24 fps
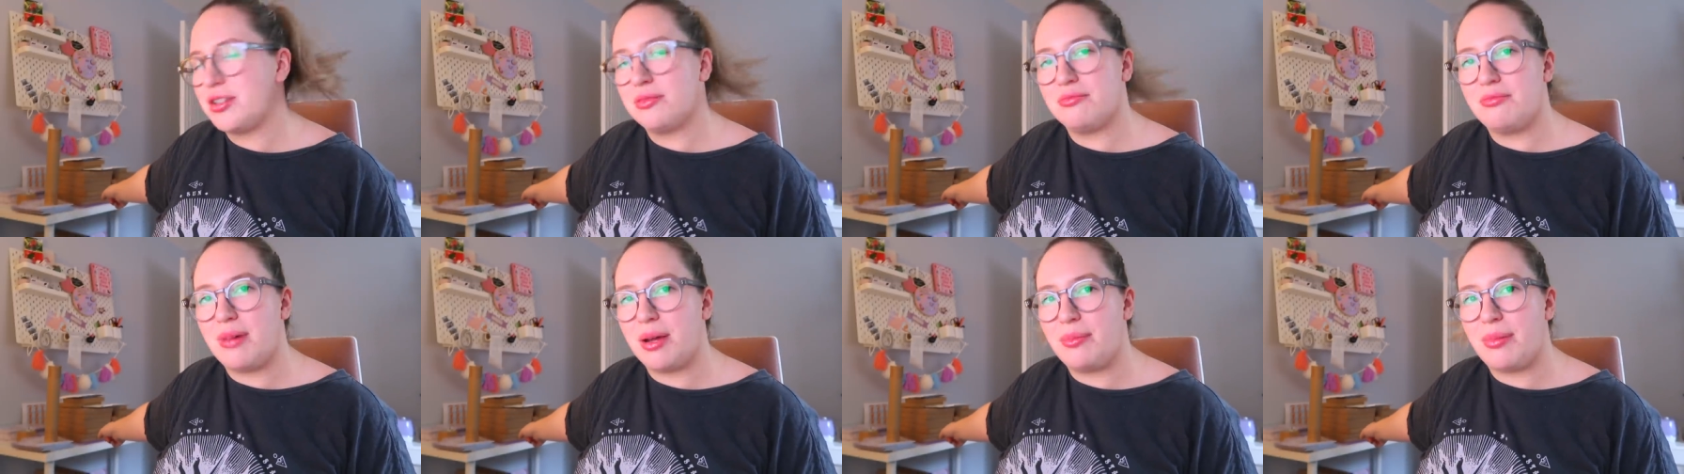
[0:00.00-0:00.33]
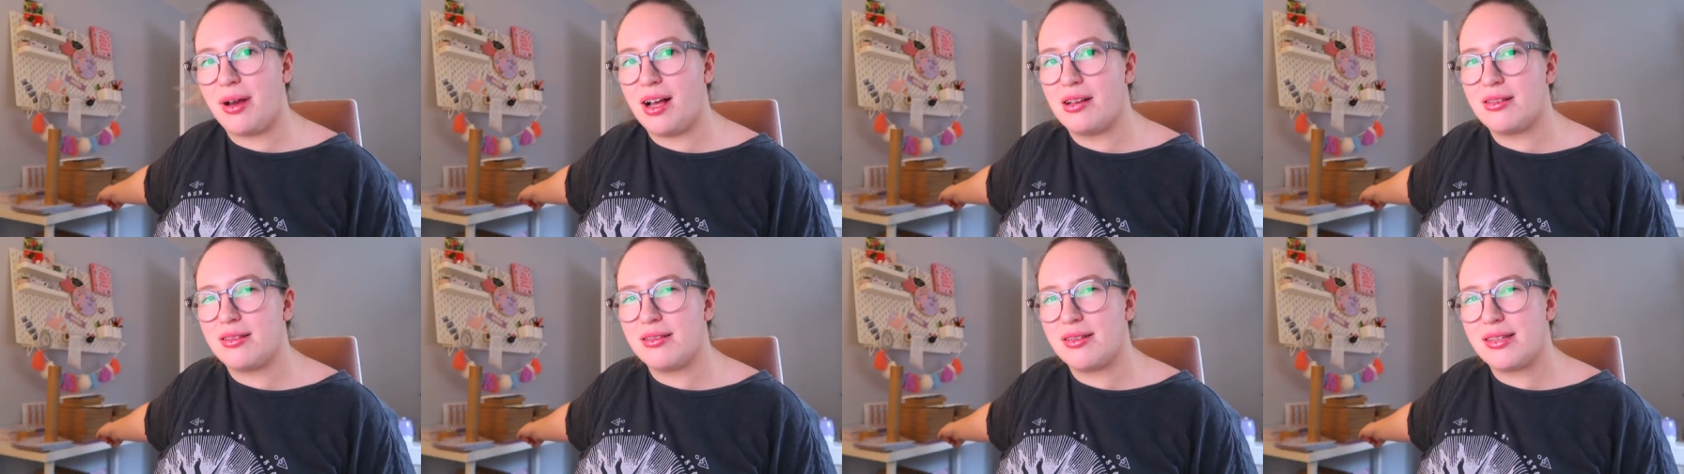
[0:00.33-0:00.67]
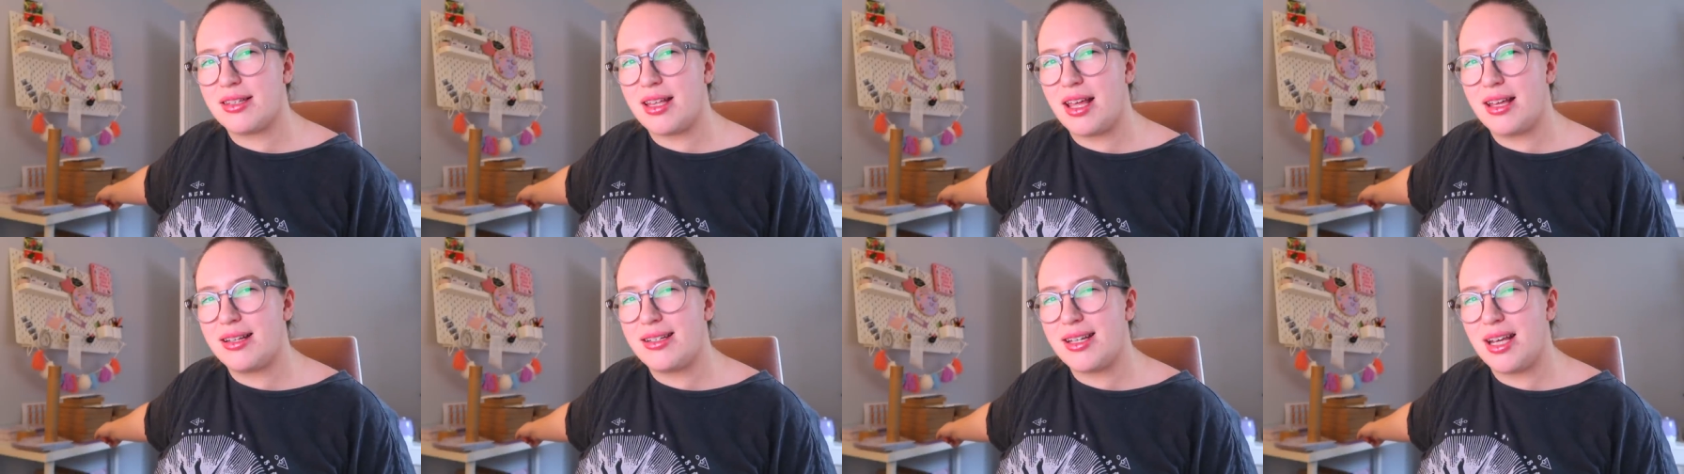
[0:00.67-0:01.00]
dump my
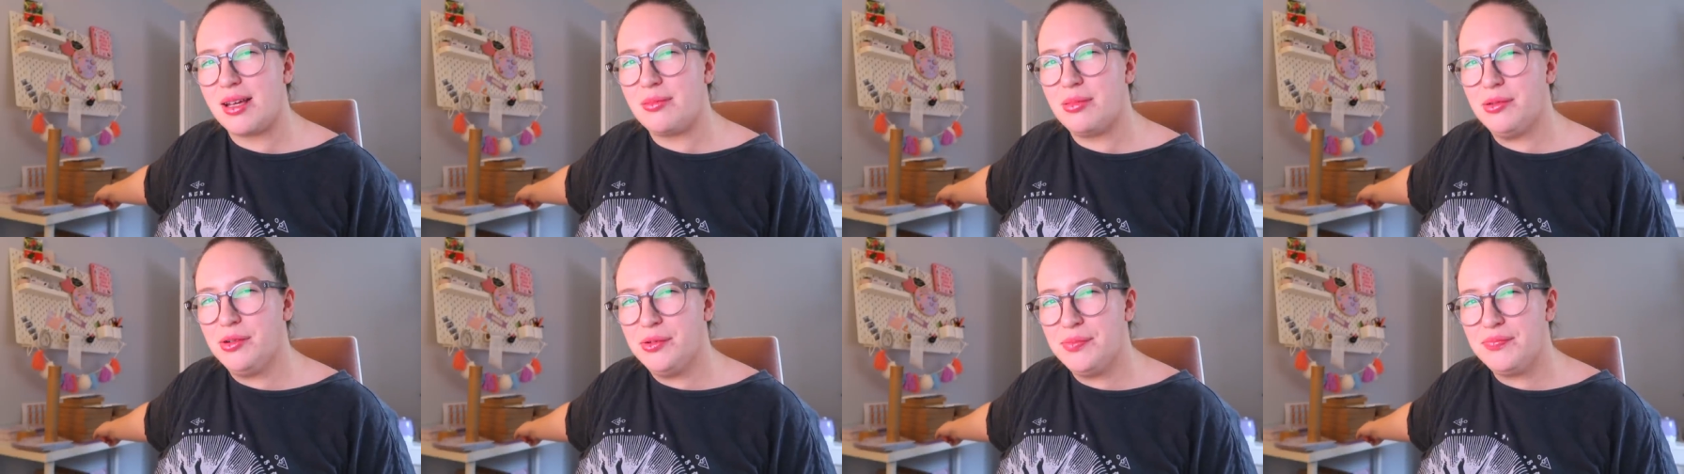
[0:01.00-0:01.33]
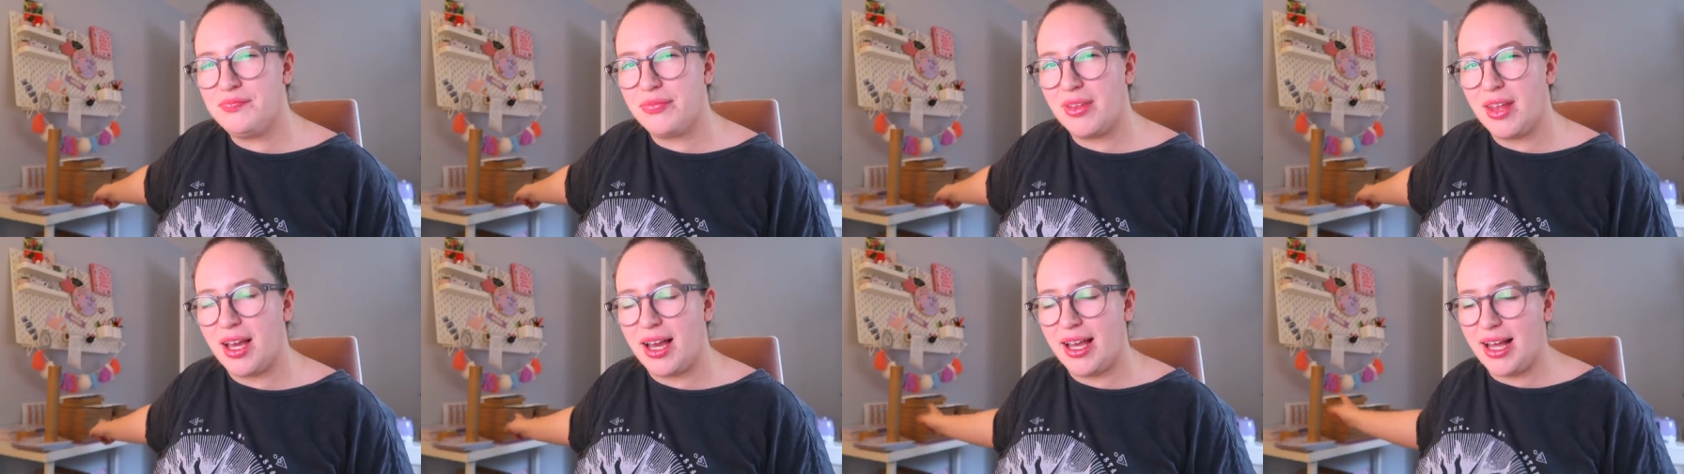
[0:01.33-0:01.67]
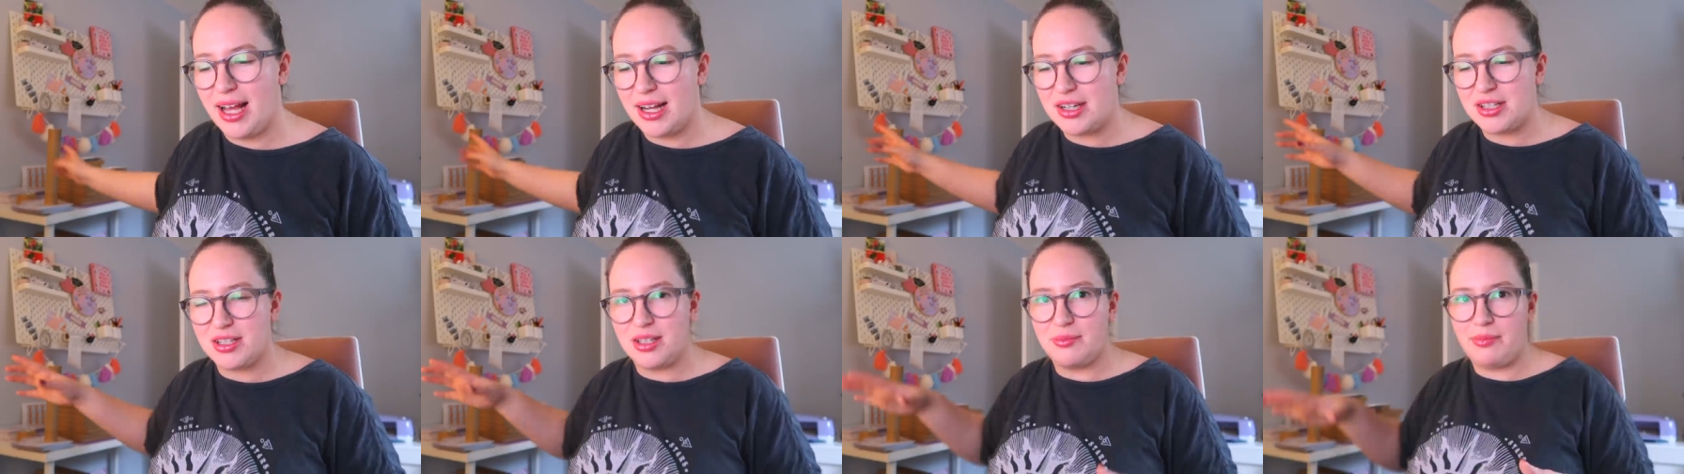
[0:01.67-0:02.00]
parcels there table. I
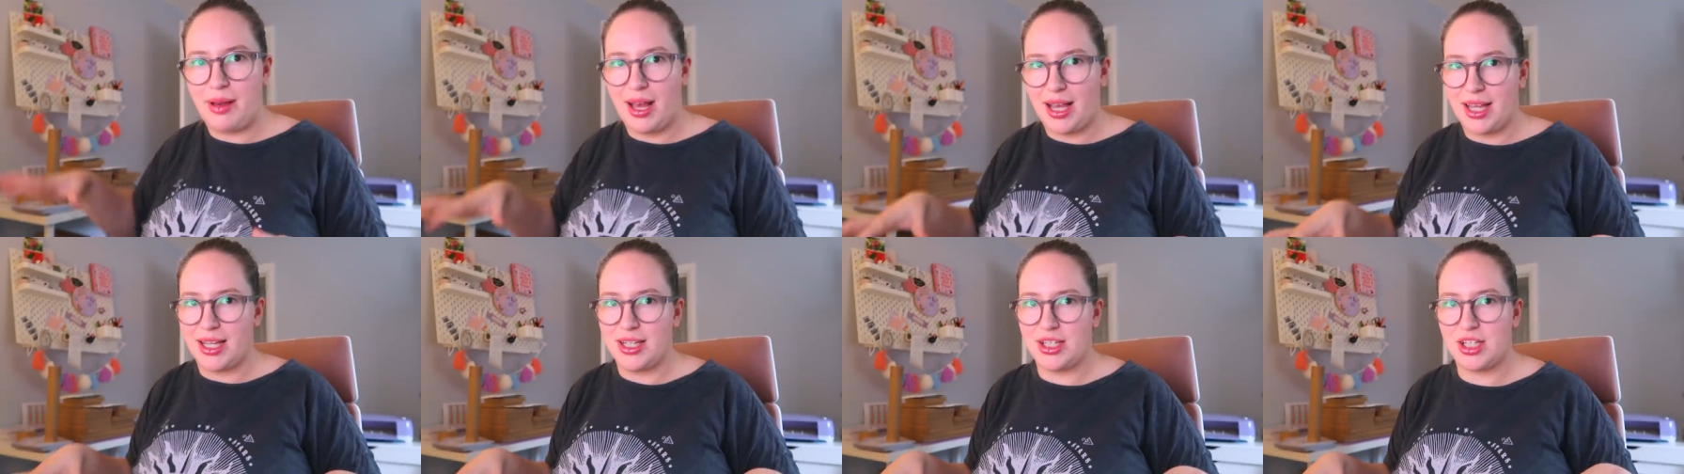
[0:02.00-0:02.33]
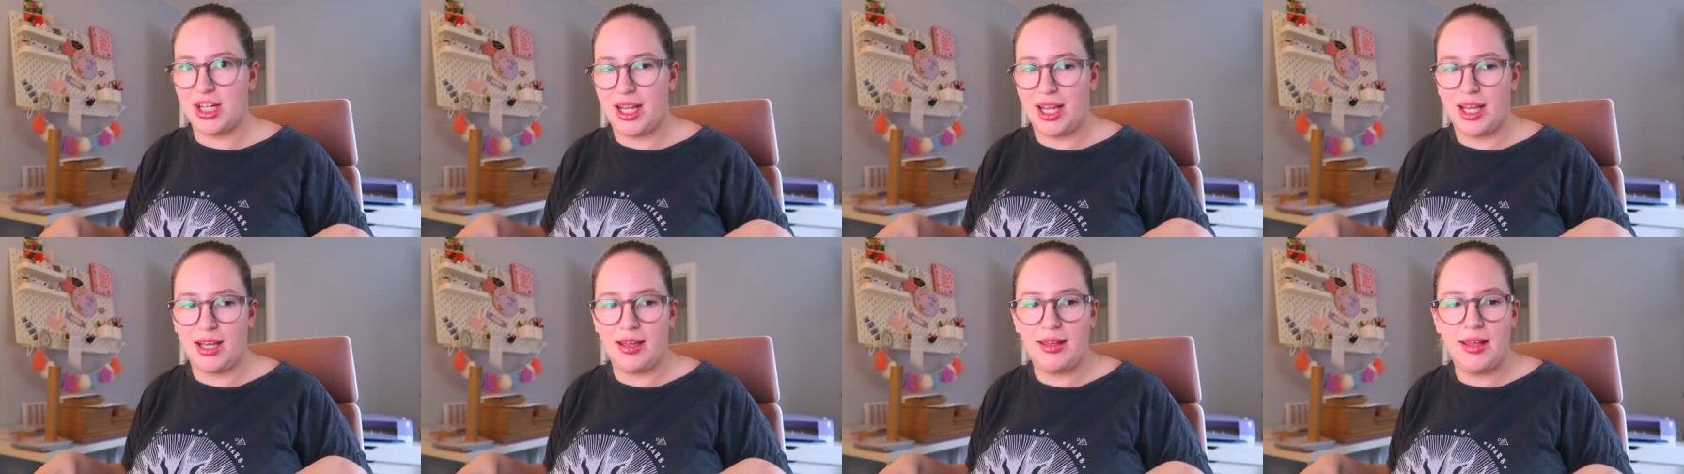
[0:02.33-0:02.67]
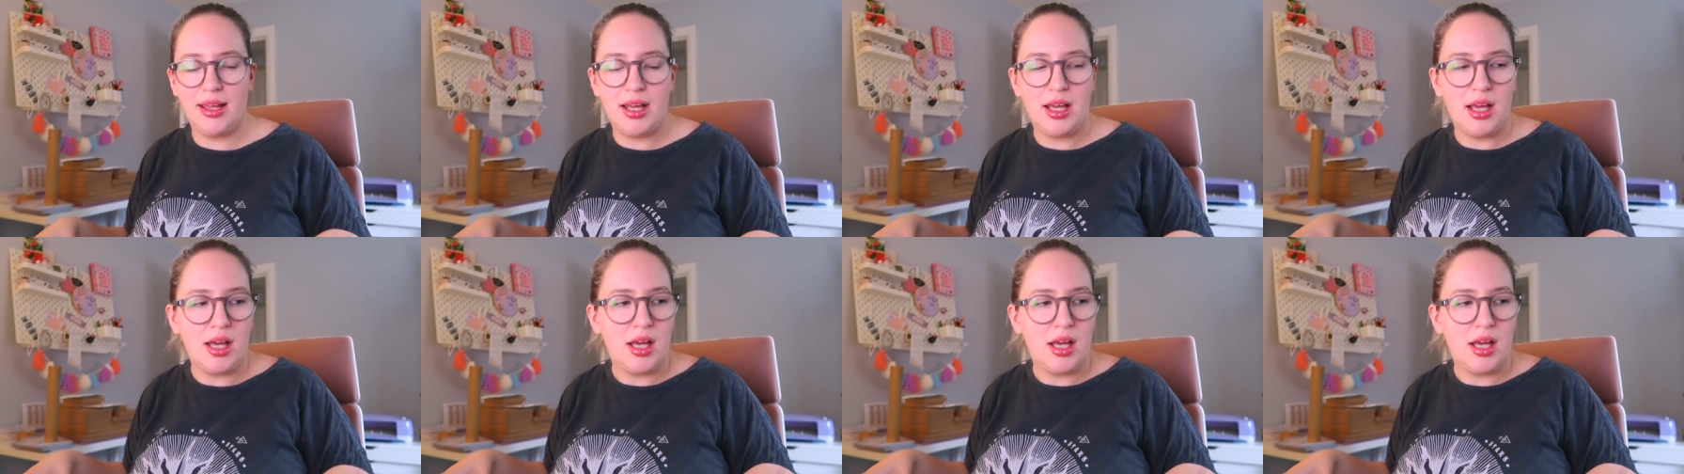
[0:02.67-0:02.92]
actually package here.